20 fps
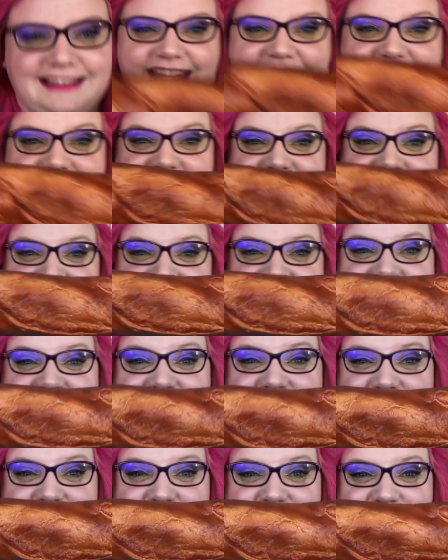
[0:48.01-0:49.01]
This is
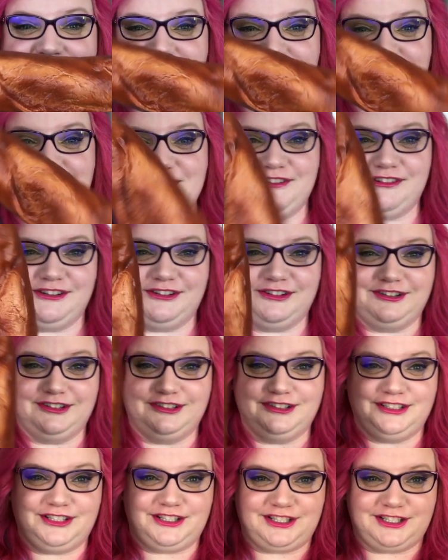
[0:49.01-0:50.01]

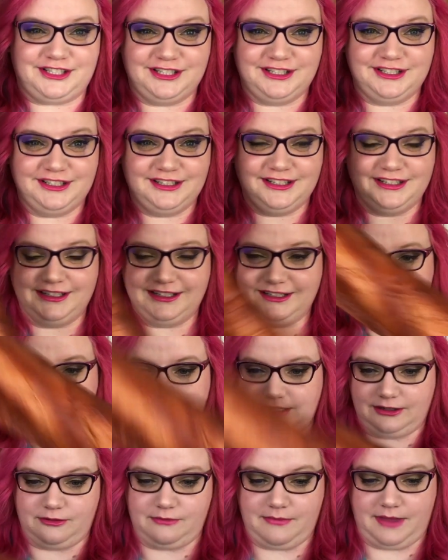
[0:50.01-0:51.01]
huge!
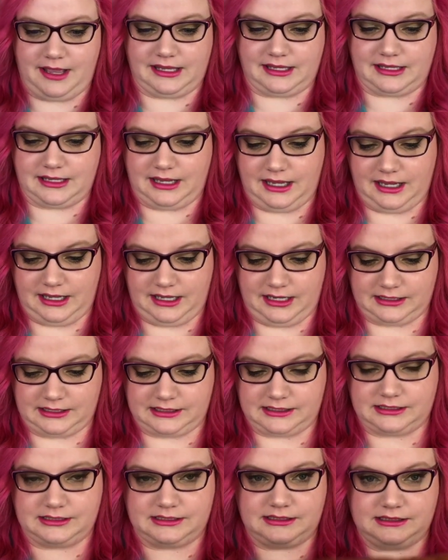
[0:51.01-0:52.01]
Oh my
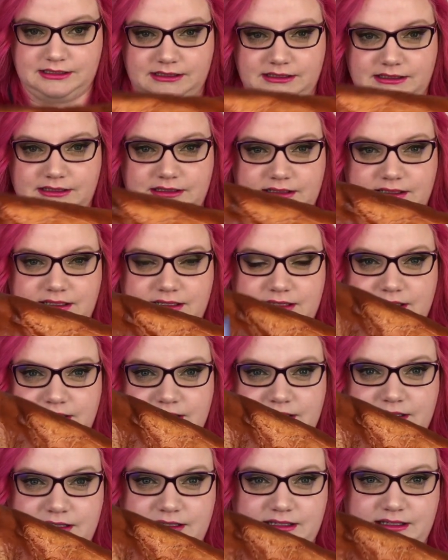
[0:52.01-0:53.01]
gosh.
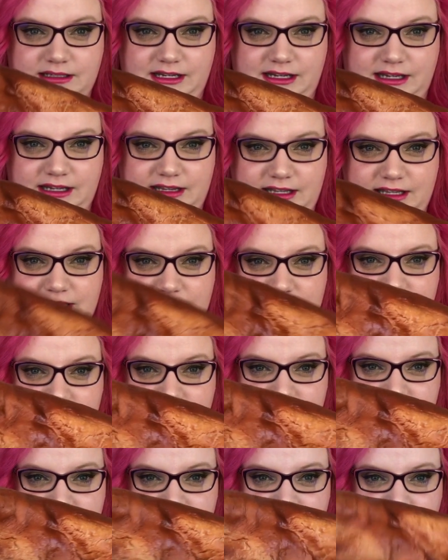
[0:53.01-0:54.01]
I like
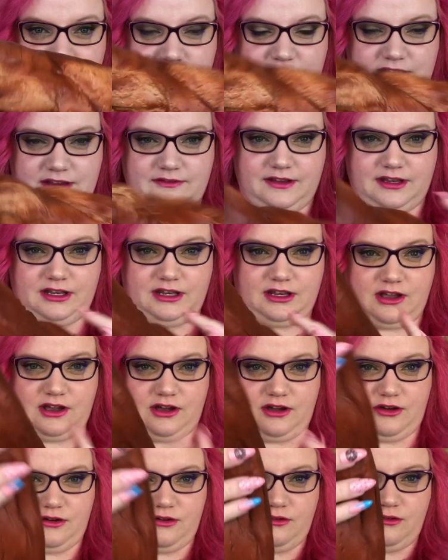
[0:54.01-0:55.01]
don't even
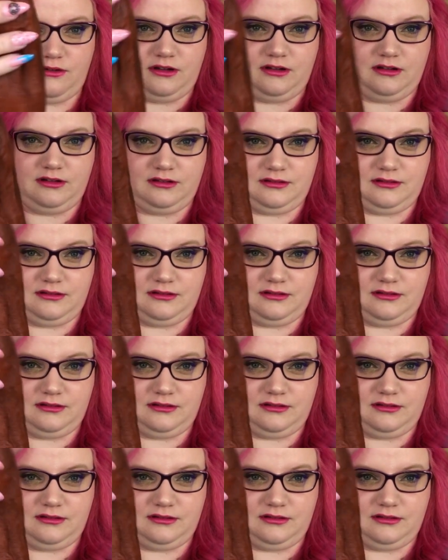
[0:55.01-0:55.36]
know